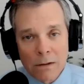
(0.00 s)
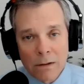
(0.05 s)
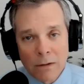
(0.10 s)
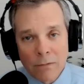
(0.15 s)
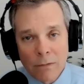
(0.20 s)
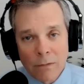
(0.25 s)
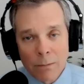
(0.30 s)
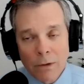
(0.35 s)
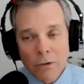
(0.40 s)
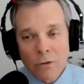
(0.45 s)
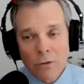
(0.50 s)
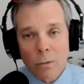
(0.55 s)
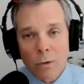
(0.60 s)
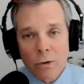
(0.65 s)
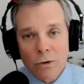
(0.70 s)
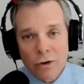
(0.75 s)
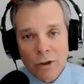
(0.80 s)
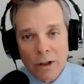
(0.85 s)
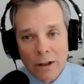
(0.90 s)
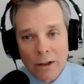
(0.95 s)
much more
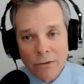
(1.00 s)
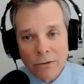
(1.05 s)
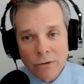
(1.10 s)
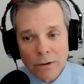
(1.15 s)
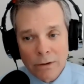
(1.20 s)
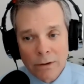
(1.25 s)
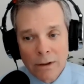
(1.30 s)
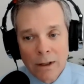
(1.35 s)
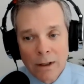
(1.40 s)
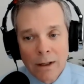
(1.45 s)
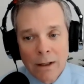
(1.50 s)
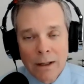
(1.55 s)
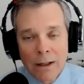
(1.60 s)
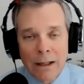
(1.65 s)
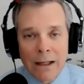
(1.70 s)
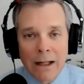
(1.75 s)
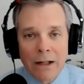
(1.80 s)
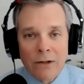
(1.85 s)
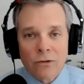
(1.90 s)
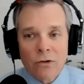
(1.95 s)
challenging.
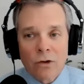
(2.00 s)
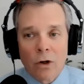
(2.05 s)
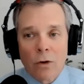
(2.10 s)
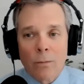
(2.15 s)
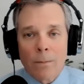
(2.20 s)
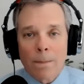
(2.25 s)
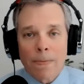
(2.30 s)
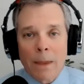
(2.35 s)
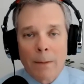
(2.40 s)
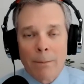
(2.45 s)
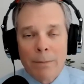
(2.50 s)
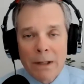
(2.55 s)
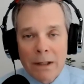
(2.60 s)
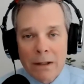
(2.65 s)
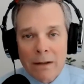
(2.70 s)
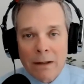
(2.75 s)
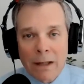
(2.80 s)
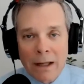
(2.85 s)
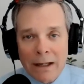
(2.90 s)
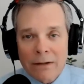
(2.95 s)
And so
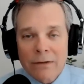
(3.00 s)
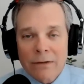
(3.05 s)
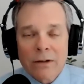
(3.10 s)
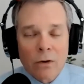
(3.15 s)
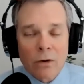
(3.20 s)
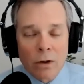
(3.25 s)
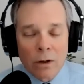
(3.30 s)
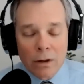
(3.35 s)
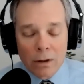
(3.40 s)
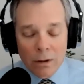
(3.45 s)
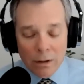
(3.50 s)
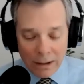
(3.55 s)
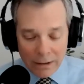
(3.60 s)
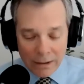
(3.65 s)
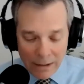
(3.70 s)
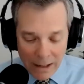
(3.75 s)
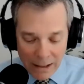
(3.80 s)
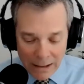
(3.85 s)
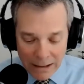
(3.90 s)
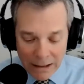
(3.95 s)
like I said earlier,
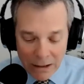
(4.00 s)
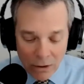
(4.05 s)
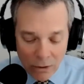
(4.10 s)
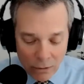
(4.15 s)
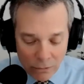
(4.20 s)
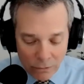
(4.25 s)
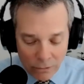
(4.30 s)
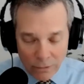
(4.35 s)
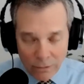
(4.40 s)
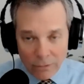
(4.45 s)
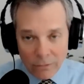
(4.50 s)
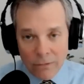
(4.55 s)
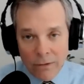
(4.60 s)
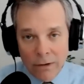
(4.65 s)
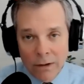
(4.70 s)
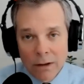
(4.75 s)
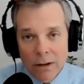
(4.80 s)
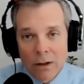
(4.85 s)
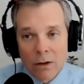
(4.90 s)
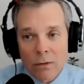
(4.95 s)
lend that ear to the
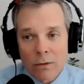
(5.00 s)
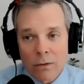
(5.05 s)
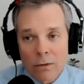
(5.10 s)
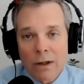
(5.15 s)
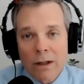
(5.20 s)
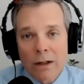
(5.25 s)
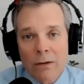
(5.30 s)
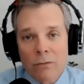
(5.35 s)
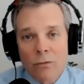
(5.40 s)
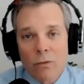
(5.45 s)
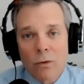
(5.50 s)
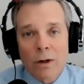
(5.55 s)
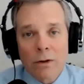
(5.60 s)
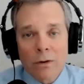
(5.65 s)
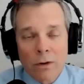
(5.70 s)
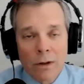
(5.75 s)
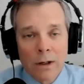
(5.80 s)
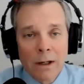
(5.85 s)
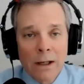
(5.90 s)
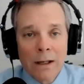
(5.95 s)
CEO, executive
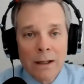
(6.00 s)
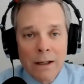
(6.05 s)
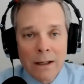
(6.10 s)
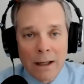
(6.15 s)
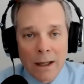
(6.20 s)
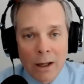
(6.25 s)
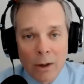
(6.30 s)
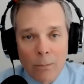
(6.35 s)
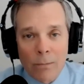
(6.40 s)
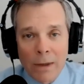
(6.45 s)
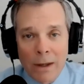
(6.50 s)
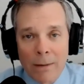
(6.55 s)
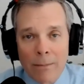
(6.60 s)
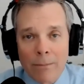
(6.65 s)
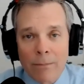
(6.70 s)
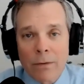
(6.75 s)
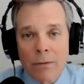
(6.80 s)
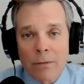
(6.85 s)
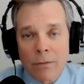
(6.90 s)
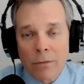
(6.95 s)
director, help
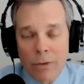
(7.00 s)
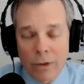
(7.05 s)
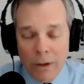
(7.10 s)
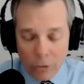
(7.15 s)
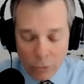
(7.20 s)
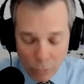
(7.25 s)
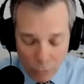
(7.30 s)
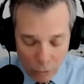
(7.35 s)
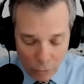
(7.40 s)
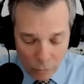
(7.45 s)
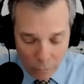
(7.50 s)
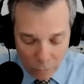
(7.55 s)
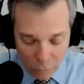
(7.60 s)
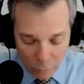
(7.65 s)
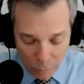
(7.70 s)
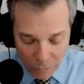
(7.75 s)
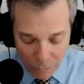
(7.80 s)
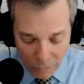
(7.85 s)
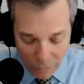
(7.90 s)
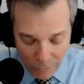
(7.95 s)
them think through
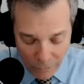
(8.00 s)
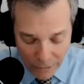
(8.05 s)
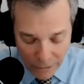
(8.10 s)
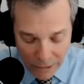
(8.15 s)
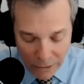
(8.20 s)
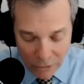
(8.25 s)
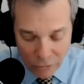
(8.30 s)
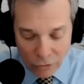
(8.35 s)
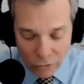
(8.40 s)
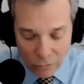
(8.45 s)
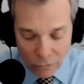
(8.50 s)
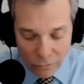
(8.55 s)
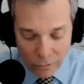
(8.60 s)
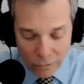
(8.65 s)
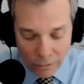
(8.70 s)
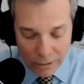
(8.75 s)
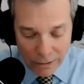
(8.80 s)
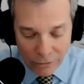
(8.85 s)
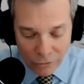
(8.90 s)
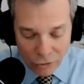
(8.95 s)
specific issues
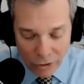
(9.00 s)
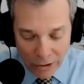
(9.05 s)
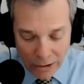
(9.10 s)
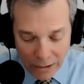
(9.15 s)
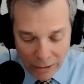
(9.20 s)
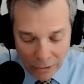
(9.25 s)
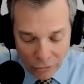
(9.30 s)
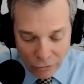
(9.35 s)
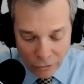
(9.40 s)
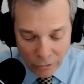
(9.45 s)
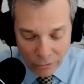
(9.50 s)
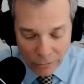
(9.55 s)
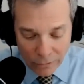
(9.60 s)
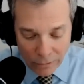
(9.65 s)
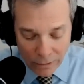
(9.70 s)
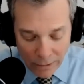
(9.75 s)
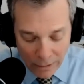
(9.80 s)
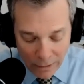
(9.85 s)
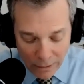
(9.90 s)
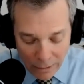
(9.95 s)
and challenges.
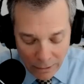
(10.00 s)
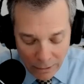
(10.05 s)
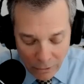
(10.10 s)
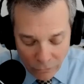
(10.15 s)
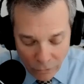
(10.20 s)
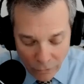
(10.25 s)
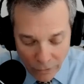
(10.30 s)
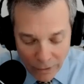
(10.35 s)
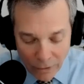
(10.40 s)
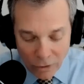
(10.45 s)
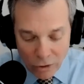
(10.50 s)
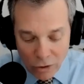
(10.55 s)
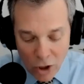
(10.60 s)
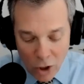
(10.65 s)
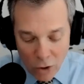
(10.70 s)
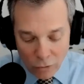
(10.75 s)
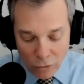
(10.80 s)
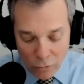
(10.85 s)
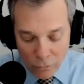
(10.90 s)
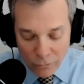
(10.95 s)
So there you
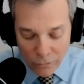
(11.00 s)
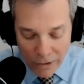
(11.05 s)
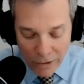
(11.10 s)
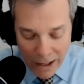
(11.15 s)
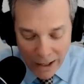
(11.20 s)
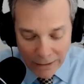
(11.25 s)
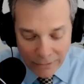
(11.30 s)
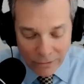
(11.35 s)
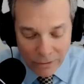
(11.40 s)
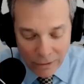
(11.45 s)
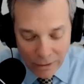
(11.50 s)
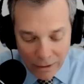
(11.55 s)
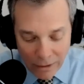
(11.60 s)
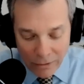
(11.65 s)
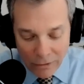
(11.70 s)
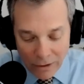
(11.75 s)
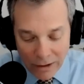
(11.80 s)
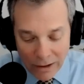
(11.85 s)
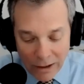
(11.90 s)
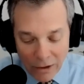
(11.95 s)
go. You've got
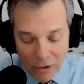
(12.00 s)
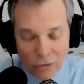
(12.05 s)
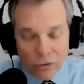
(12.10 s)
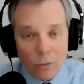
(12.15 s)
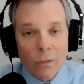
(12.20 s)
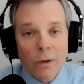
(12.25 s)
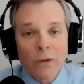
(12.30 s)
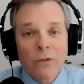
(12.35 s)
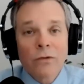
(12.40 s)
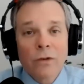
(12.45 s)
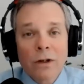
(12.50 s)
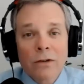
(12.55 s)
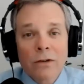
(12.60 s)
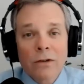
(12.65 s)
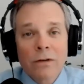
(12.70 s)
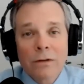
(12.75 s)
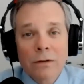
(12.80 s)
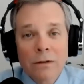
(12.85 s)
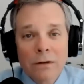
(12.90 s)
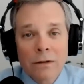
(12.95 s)
the
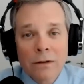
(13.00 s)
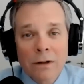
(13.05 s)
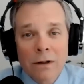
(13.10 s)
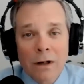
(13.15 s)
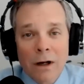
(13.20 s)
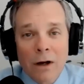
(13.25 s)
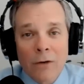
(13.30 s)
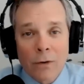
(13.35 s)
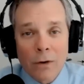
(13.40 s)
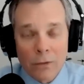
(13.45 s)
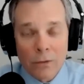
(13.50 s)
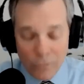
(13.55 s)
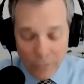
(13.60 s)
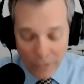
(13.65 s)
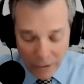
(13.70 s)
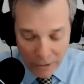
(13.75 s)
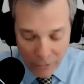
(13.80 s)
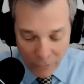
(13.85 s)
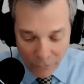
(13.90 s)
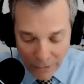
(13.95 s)
characteristics of a
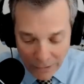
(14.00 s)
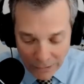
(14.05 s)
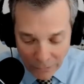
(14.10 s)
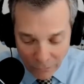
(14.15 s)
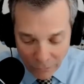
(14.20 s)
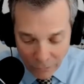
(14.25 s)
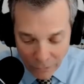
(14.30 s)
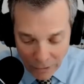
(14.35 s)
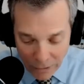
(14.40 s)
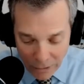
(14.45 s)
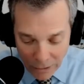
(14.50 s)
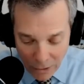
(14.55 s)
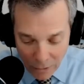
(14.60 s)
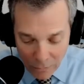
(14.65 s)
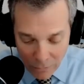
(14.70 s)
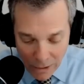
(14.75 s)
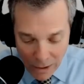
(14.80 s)
very effective CEO,